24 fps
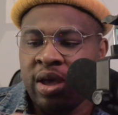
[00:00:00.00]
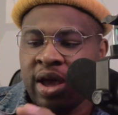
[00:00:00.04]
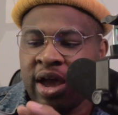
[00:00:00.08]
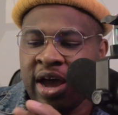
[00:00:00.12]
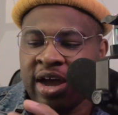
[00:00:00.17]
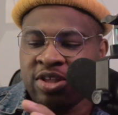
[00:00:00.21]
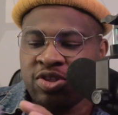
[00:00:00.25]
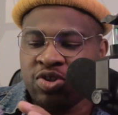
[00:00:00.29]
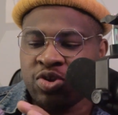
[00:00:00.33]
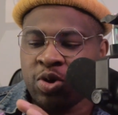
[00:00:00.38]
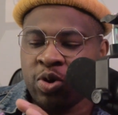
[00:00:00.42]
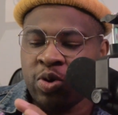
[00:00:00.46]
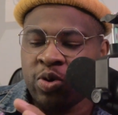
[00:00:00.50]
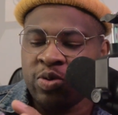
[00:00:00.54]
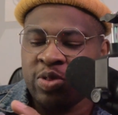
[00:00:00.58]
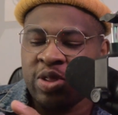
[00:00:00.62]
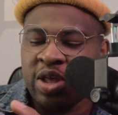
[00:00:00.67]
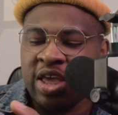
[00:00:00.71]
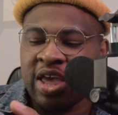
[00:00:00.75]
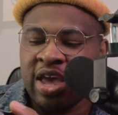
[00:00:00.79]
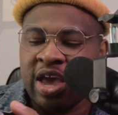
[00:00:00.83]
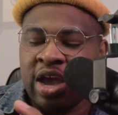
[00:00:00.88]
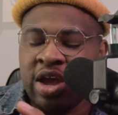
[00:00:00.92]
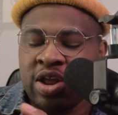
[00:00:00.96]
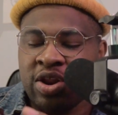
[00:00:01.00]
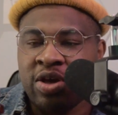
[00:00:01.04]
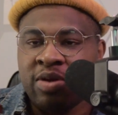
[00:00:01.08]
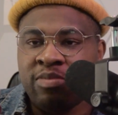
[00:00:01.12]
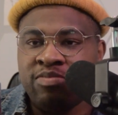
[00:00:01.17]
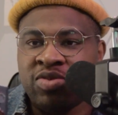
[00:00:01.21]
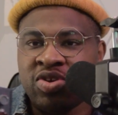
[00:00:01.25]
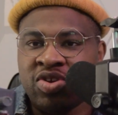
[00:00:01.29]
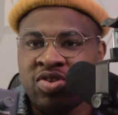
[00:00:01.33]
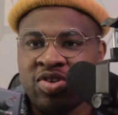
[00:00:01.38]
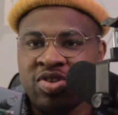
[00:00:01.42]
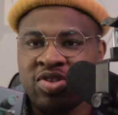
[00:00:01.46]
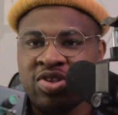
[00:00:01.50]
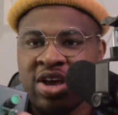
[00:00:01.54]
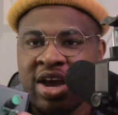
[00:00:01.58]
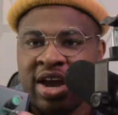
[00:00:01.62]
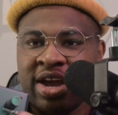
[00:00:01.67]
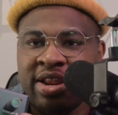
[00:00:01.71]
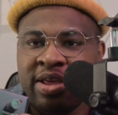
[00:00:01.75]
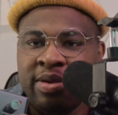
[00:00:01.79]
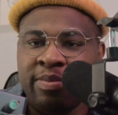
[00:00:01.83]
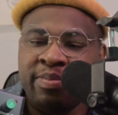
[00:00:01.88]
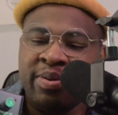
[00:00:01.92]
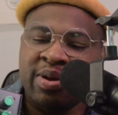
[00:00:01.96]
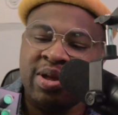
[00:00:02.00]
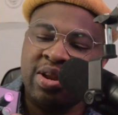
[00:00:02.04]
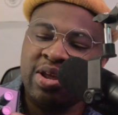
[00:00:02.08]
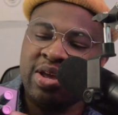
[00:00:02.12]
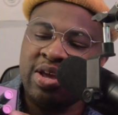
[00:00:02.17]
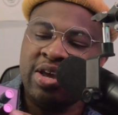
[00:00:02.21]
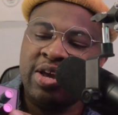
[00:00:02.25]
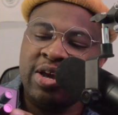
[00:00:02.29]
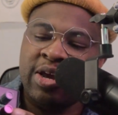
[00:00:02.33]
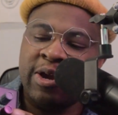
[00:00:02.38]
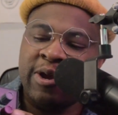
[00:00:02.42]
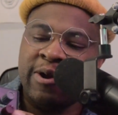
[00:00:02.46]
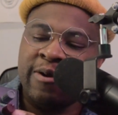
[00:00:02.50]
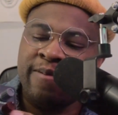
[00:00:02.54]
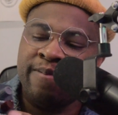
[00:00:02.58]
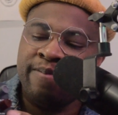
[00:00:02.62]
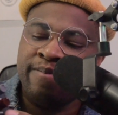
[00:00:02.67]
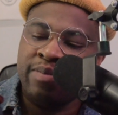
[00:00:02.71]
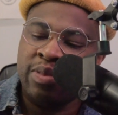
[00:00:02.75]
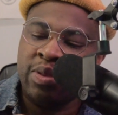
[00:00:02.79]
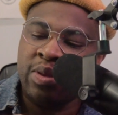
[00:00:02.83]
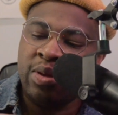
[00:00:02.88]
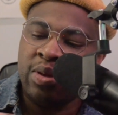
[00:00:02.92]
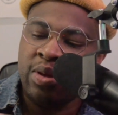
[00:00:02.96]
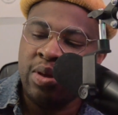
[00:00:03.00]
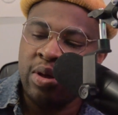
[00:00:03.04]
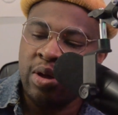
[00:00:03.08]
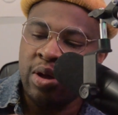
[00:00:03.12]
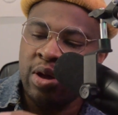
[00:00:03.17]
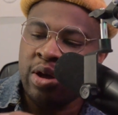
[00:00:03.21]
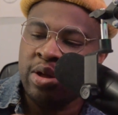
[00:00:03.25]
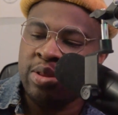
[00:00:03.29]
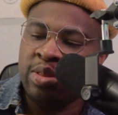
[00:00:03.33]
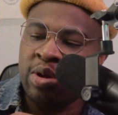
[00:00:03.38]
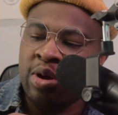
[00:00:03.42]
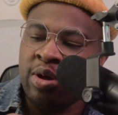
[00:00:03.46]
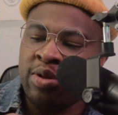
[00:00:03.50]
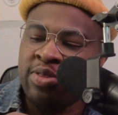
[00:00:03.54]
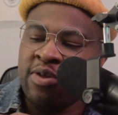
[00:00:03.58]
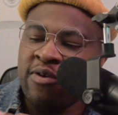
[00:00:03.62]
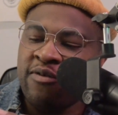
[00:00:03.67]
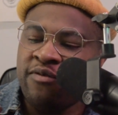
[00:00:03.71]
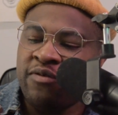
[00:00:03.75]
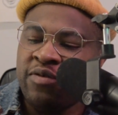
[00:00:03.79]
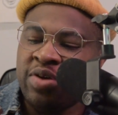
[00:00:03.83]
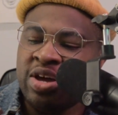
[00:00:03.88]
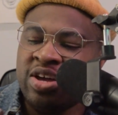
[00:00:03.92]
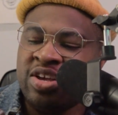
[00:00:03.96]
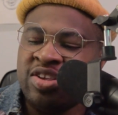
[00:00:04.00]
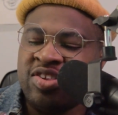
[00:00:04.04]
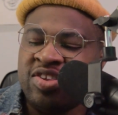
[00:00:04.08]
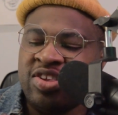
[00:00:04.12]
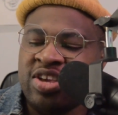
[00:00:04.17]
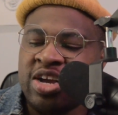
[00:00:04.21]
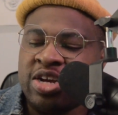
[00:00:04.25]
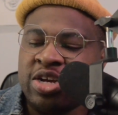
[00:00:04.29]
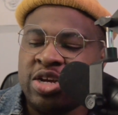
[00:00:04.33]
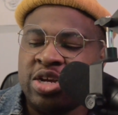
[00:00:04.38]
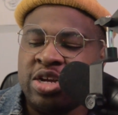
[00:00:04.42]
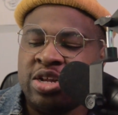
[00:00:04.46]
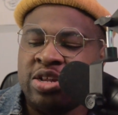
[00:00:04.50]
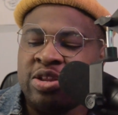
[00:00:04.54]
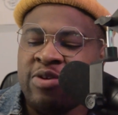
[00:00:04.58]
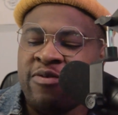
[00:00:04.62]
I turned the gain up just a tiny bit here on the fuzz section.